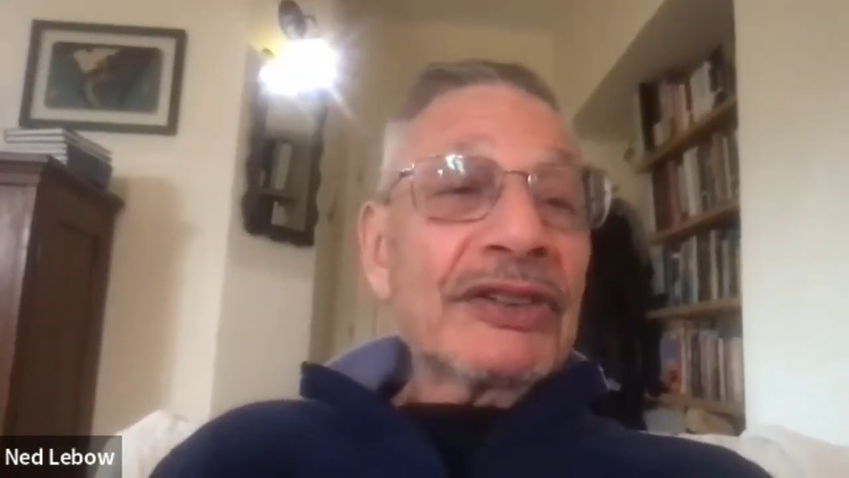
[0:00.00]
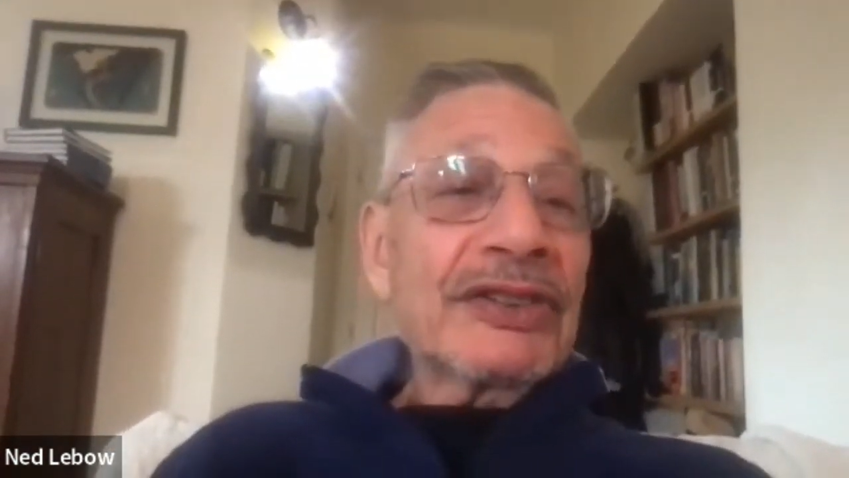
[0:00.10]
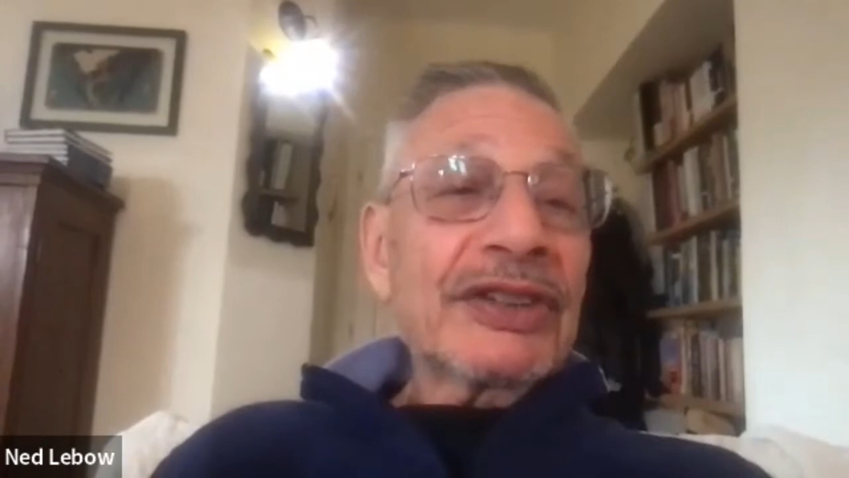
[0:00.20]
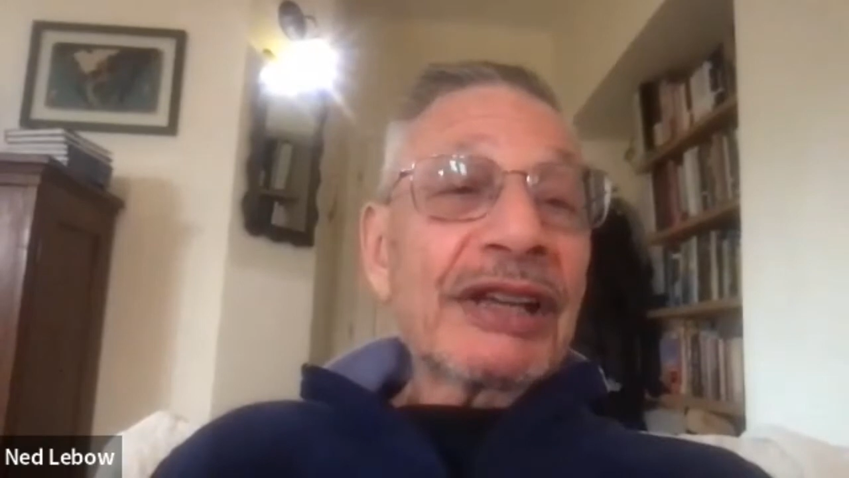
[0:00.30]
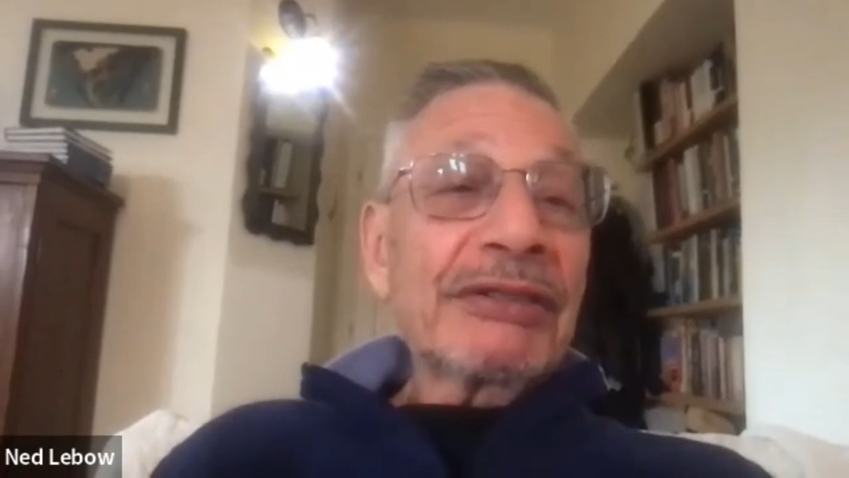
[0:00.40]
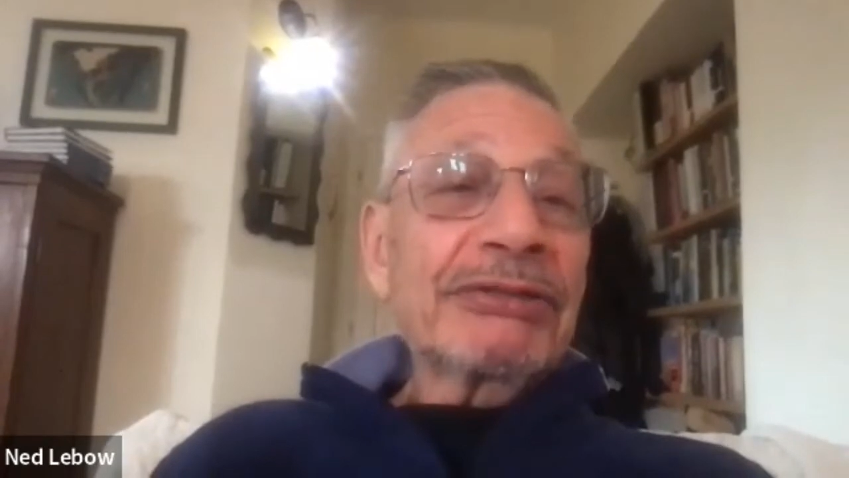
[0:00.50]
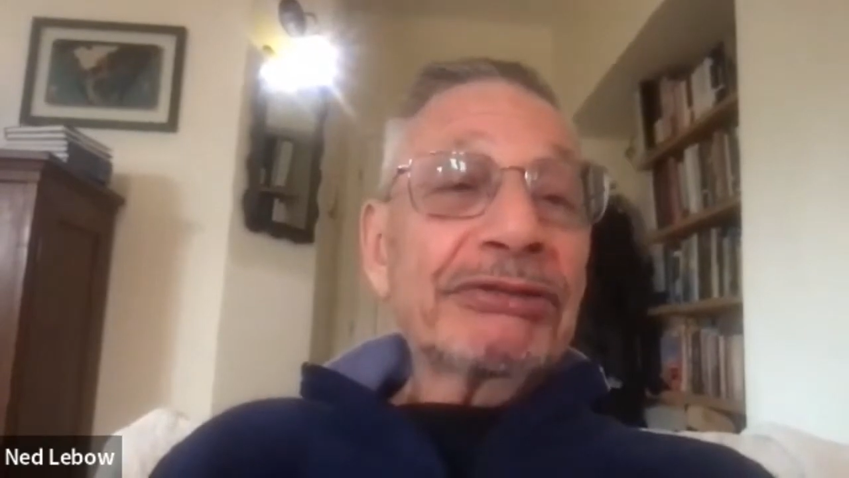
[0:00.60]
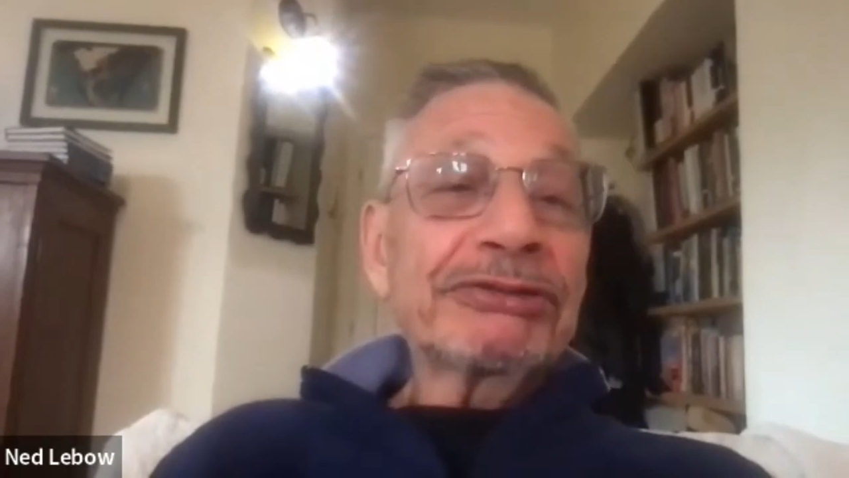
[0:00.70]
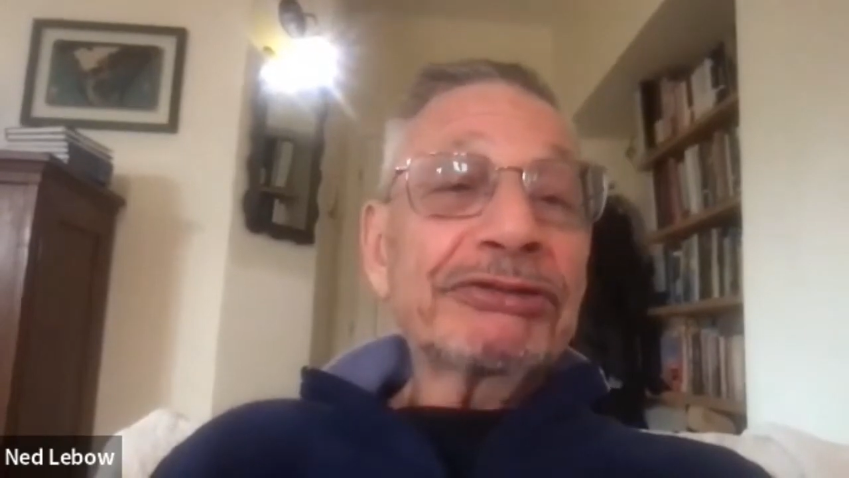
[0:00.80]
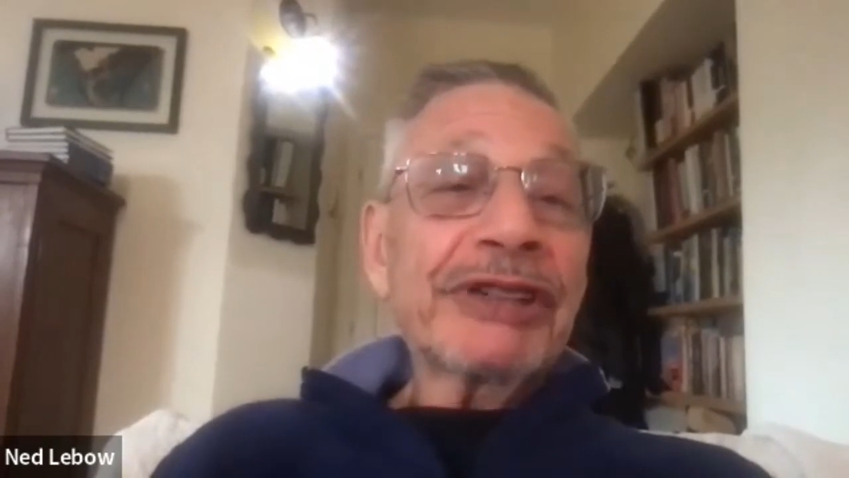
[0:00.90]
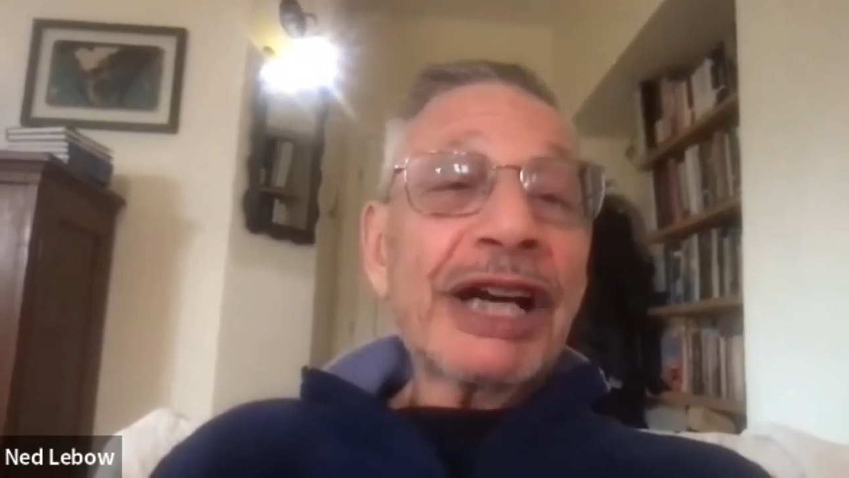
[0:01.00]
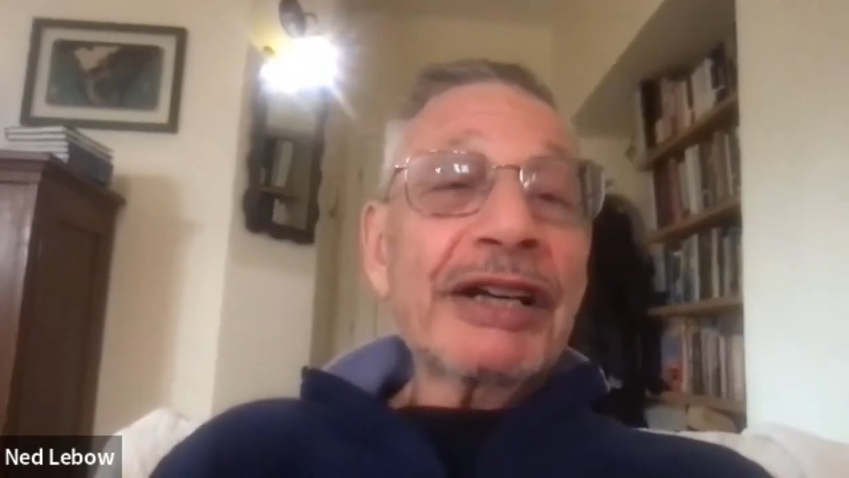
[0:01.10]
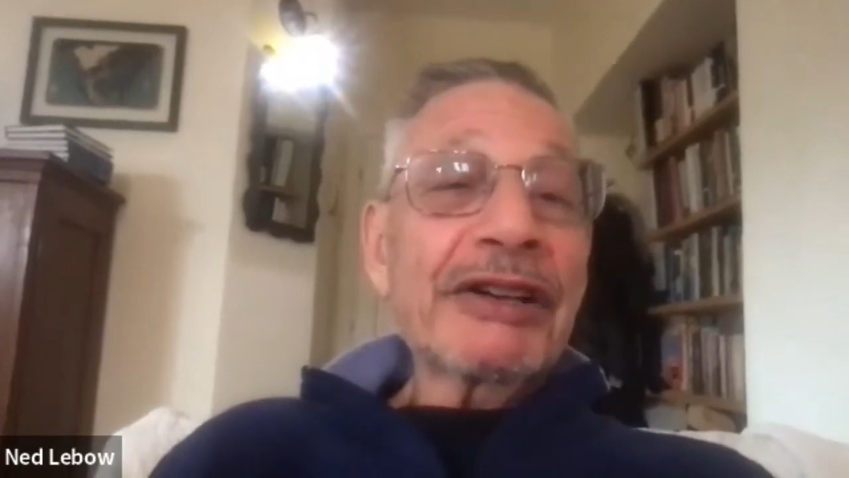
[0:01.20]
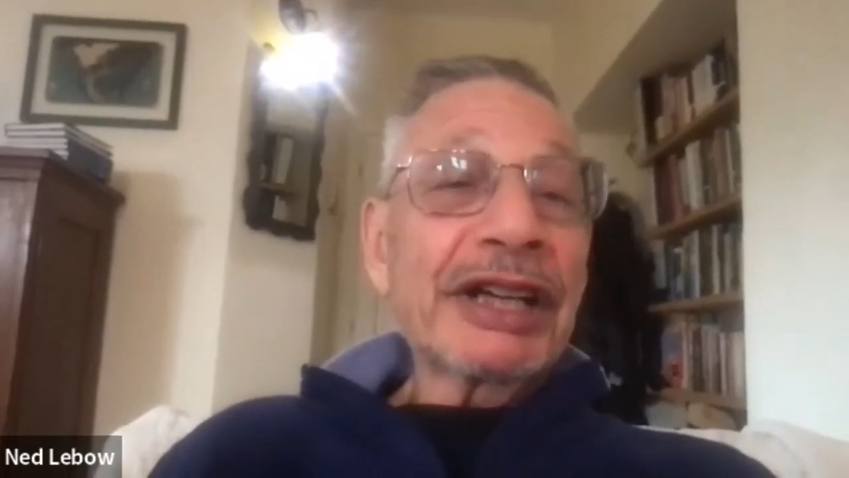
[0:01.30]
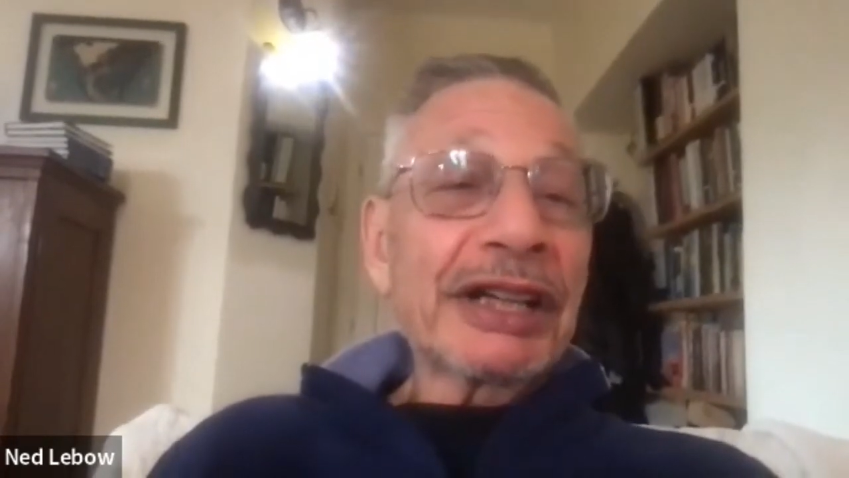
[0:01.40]
instead of
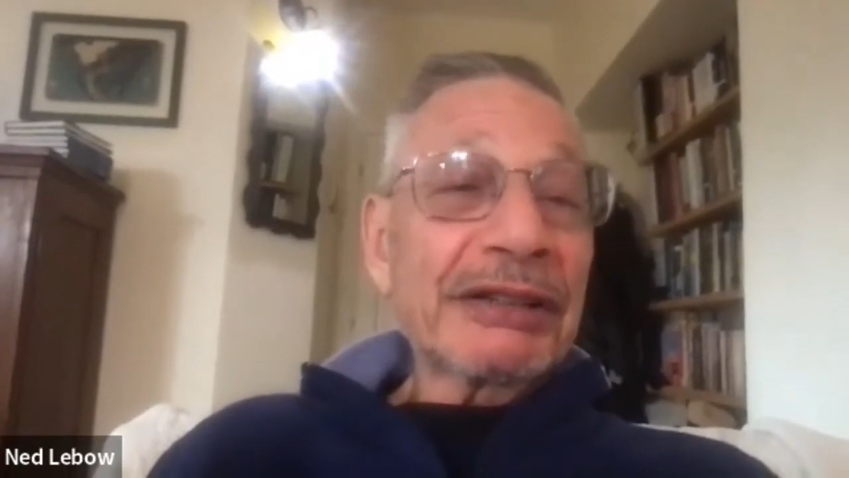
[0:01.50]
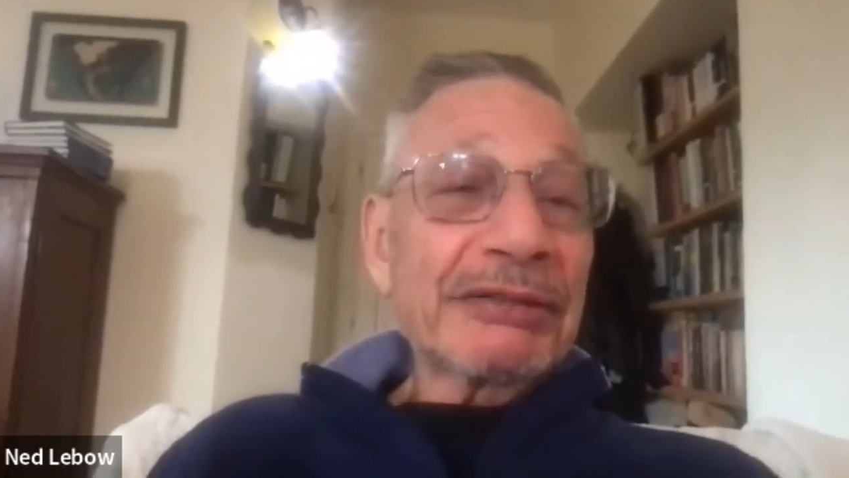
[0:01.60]
firing